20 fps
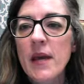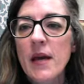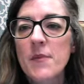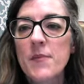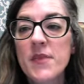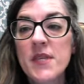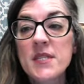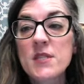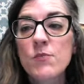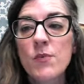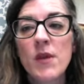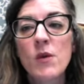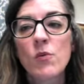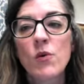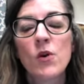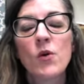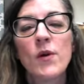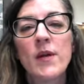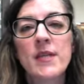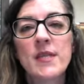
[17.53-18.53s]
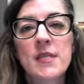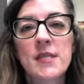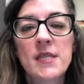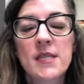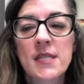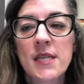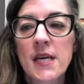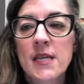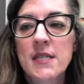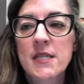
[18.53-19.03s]
This week we're going to
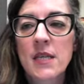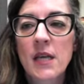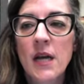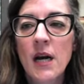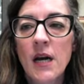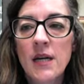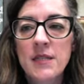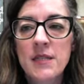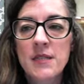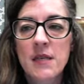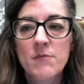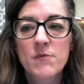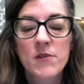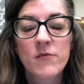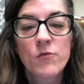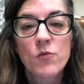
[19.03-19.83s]
discuss the concept